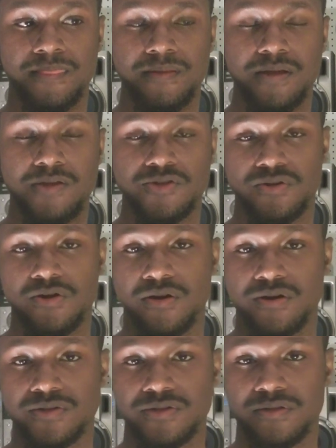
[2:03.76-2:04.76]
Angel
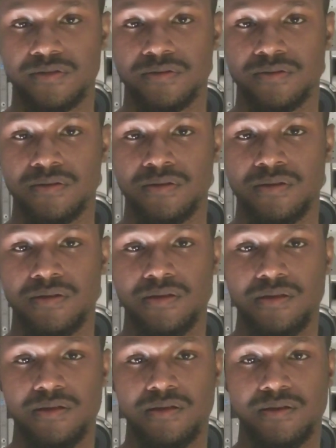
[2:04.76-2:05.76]
Garza
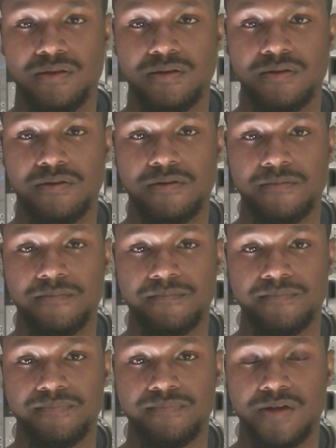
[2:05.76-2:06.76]
and
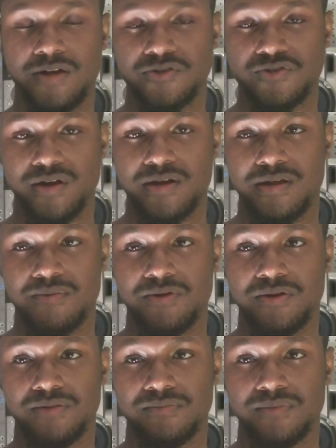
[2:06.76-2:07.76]
Andrade.
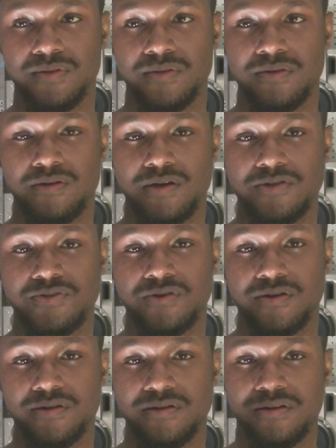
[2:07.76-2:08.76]
But as you
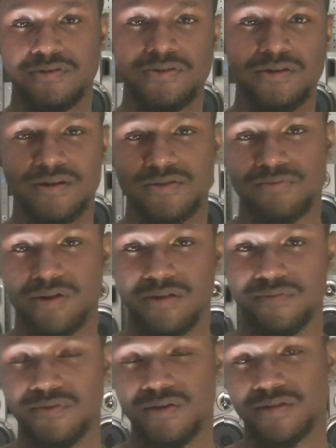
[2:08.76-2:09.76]
guys
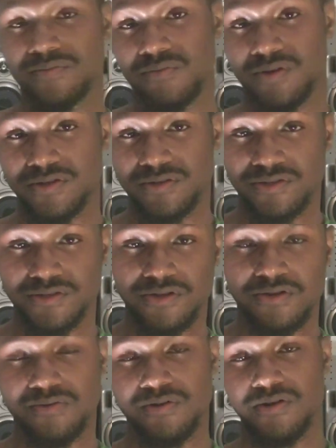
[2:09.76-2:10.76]
have been watching the
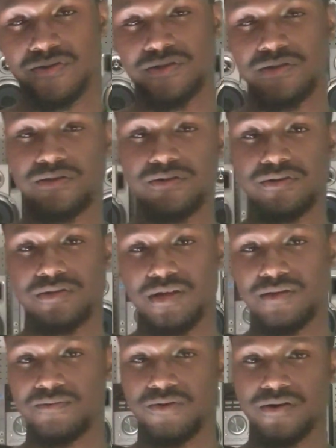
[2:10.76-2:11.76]
show, Austin Theory is
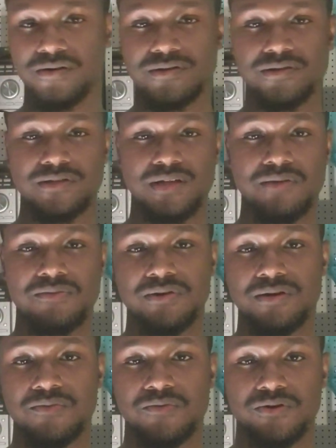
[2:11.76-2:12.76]
not even part of the stable
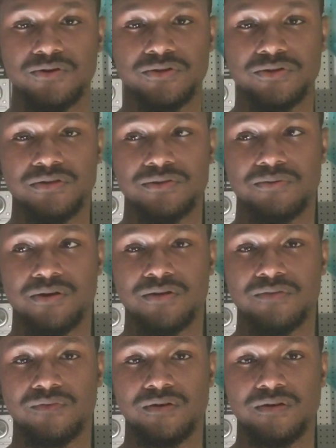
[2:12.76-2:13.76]
anymore. So he's part
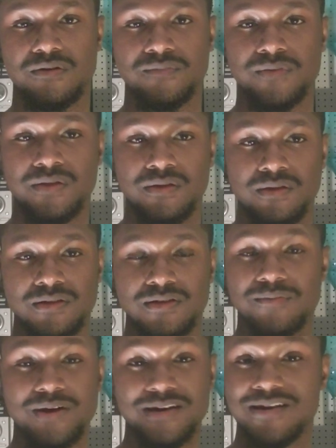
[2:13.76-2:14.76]
of
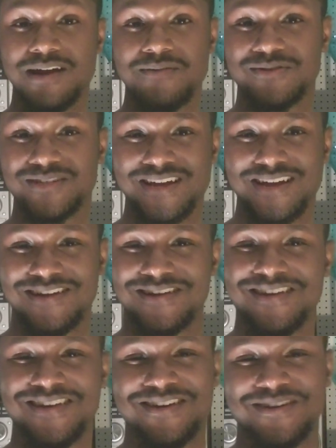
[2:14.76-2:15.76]
the Monday Night Messiah.
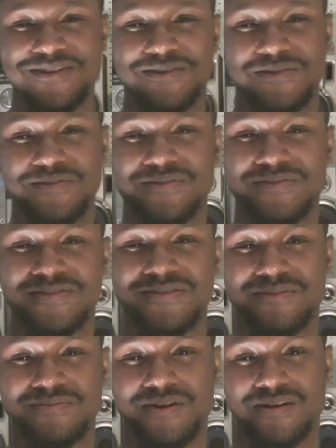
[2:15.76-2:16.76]

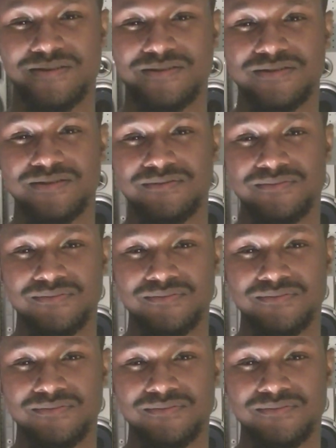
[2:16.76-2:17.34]
Seth Rollins